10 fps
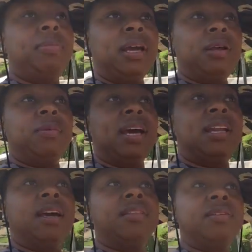But anyway,
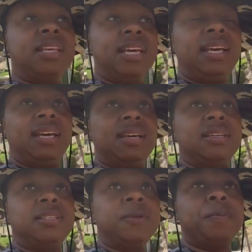another thing
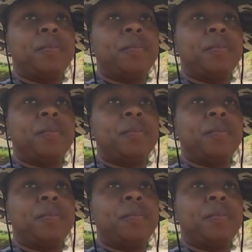is